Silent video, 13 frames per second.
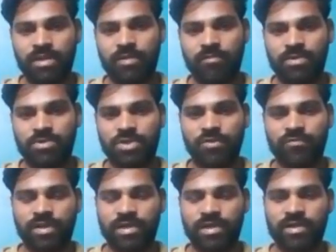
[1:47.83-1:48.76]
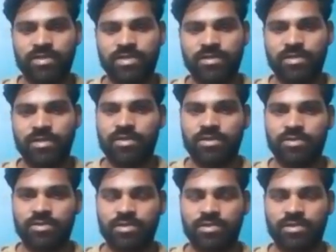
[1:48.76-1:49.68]
temperature of heat addition
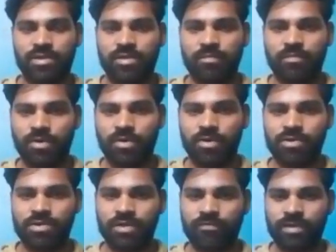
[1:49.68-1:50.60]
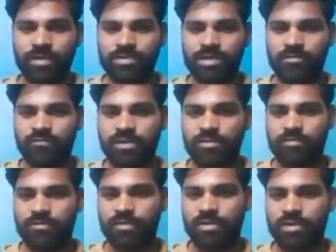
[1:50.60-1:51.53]
increases, because the temperature difference
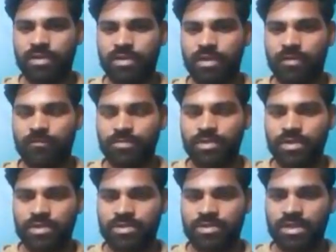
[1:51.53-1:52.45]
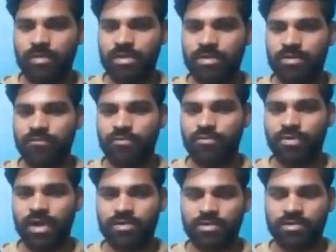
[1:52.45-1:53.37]
between the steam and the
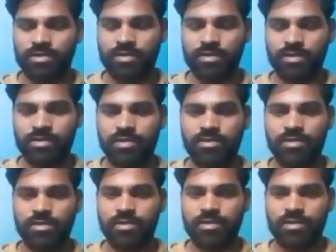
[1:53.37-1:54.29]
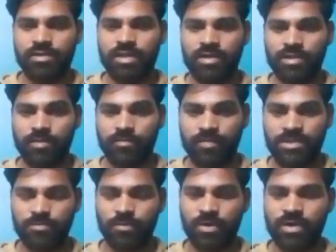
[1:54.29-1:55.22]
flue gases decreases, that is the
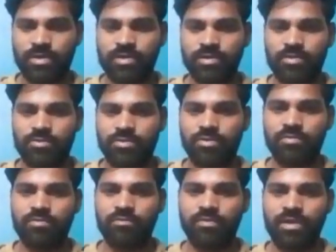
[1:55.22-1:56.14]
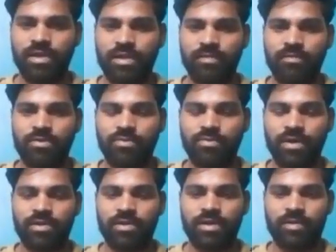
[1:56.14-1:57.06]
pitch point decreases, so we are able to
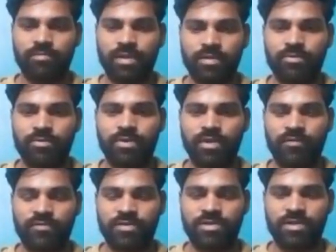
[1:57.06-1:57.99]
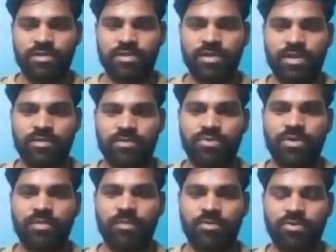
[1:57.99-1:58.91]
get a good efficiency and
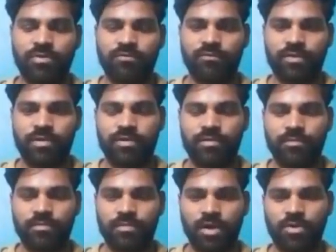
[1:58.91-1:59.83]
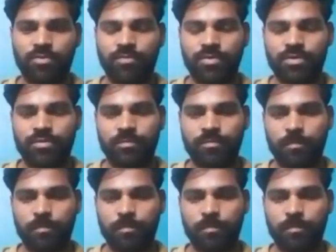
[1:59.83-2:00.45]
good amount of work output.